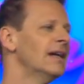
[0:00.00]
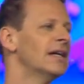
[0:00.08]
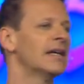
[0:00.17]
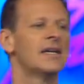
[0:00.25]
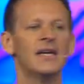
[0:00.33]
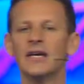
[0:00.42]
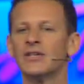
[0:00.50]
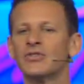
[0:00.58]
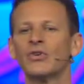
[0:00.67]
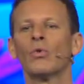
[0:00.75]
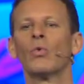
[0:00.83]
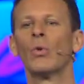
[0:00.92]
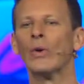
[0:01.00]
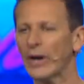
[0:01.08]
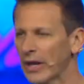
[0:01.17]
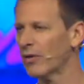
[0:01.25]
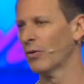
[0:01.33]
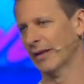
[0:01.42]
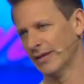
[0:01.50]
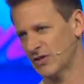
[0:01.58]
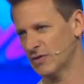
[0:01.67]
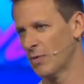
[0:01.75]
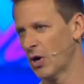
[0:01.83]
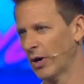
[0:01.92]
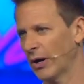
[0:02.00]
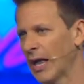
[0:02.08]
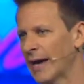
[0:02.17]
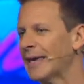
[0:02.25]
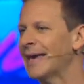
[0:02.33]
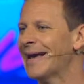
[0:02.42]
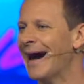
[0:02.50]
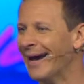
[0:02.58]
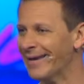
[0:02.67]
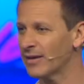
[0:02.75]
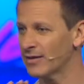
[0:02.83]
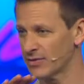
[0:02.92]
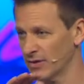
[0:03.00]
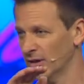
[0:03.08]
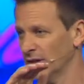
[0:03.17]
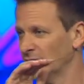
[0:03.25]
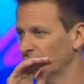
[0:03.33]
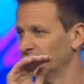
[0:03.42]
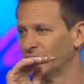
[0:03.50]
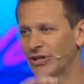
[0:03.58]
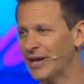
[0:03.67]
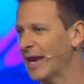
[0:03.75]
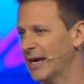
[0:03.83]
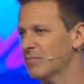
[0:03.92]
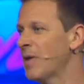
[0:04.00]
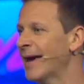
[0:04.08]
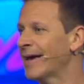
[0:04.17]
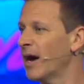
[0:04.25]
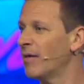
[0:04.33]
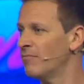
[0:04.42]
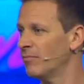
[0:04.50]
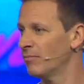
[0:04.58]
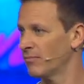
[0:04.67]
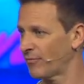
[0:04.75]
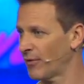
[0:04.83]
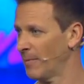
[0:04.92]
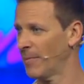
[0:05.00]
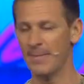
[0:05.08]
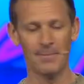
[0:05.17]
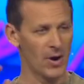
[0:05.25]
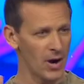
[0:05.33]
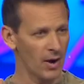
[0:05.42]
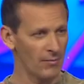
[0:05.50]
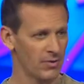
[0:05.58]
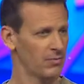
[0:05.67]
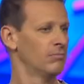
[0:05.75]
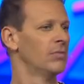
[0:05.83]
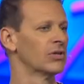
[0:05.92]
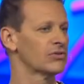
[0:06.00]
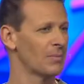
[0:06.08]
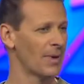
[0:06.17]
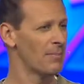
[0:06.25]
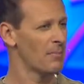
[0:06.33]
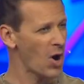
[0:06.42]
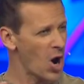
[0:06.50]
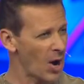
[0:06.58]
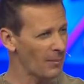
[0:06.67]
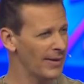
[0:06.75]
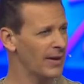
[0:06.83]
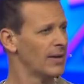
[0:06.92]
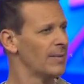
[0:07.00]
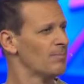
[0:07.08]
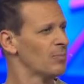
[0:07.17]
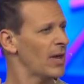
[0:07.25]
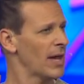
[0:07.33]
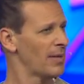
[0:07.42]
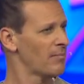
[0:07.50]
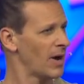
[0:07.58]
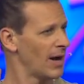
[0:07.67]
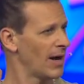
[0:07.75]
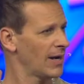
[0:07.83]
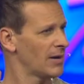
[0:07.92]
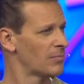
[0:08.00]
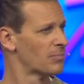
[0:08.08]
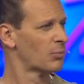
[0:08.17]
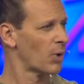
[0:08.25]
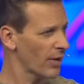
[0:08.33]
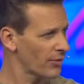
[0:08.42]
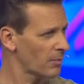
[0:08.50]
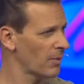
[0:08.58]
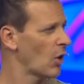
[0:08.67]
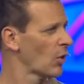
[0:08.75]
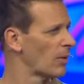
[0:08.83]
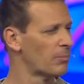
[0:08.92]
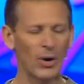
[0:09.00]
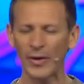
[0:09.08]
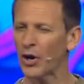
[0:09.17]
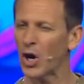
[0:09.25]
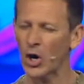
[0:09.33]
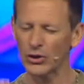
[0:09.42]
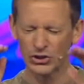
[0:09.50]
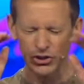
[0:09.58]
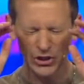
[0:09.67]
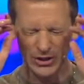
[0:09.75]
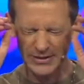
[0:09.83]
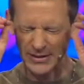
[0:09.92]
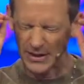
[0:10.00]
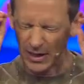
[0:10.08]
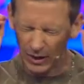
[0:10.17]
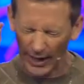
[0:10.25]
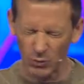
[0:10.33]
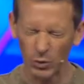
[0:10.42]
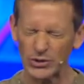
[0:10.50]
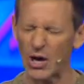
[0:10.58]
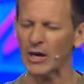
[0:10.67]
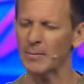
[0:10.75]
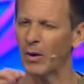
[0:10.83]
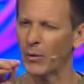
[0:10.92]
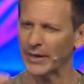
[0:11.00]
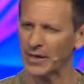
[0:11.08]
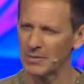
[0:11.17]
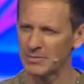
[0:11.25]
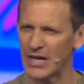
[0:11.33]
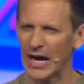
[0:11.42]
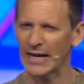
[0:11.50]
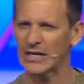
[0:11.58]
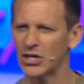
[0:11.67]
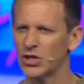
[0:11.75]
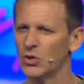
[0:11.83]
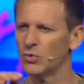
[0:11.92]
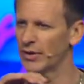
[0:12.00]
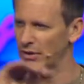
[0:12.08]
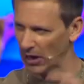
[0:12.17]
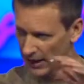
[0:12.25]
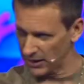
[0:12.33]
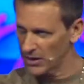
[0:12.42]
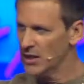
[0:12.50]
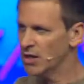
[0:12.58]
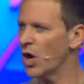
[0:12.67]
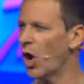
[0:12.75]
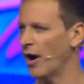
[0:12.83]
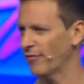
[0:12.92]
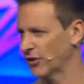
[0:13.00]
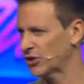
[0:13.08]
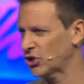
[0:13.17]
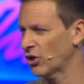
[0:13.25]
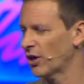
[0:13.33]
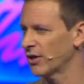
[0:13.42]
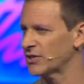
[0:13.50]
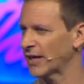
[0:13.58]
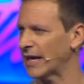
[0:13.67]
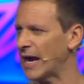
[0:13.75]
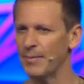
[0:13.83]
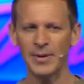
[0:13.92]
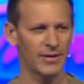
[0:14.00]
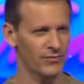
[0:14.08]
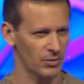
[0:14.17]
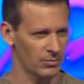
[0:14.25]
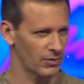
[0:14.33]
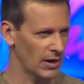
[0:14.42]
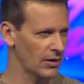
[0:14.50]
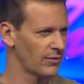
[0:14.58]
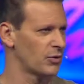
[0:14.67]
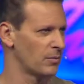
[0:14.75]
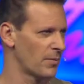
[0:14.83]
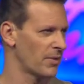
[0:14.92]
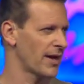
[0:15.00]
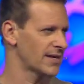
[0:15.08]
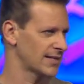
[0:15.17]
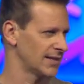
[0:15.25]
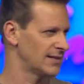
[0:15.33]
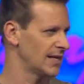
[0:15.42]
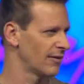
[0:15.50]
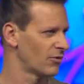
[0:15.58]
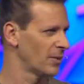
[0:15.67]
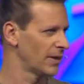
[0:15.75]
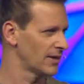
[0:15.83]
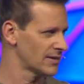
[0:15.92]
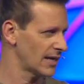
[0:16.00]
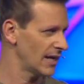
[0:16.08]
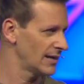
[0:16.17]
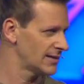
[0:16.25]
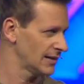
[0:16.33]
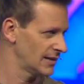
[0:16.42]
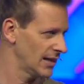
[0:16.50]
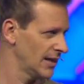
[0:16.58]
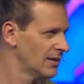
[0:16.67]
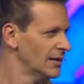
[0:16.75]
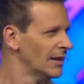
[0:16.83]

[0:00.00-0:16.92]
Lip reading: He is really, really smart. Like, he got his genetic makeup from my mom, mostly. My mom and my brother, my older brother, are just, like, we're talking about when it comes to IQ, they're like off the charts. Like, how many ever, I don't know if you remember the SAT, everybody does the ACT.